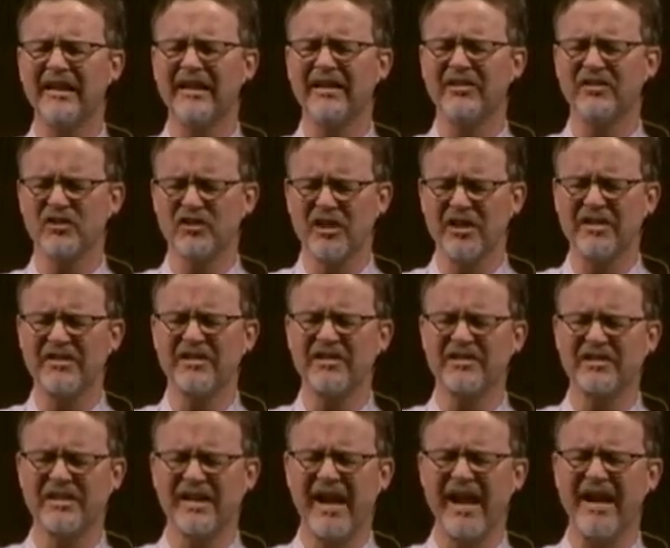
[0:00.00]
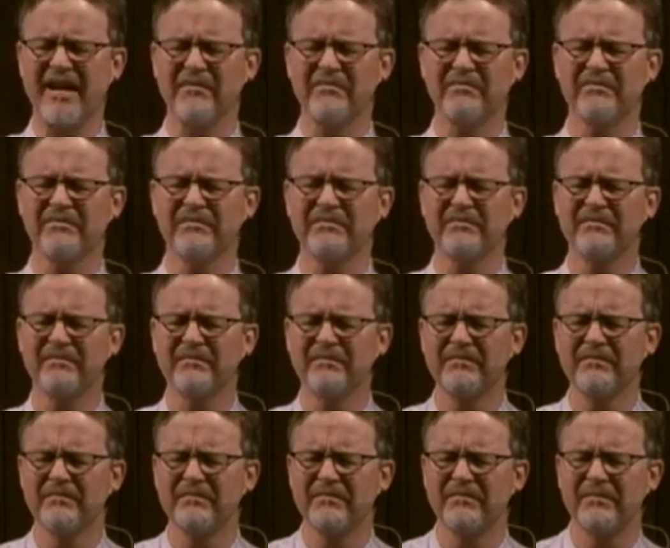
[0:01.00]
In Jesus'
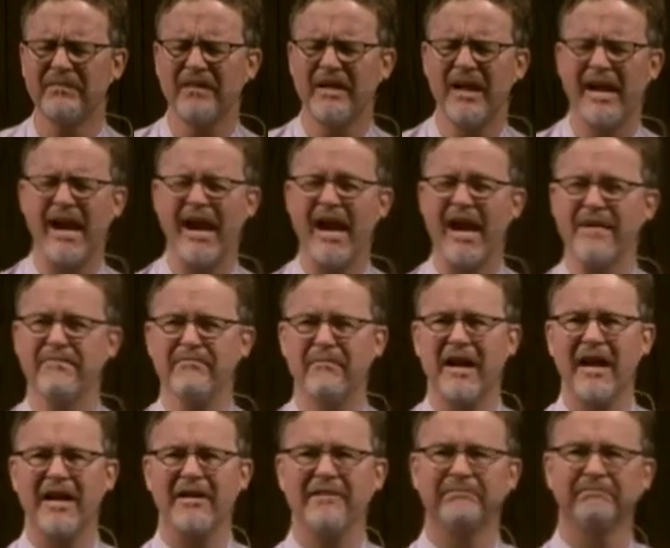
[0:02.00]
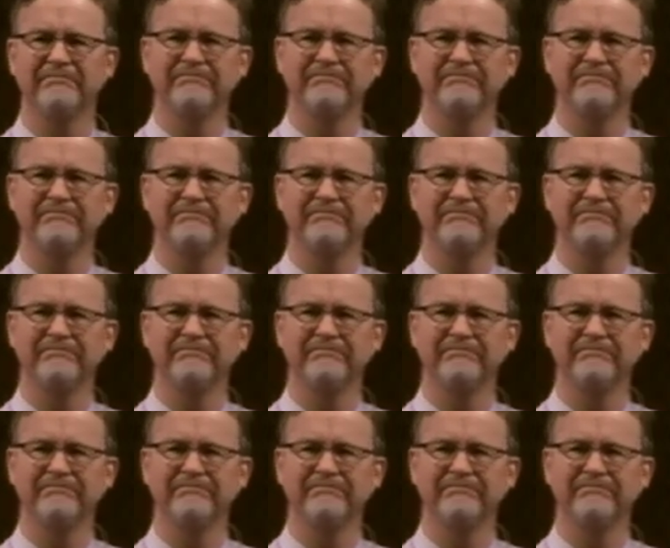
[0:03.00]
name, amen.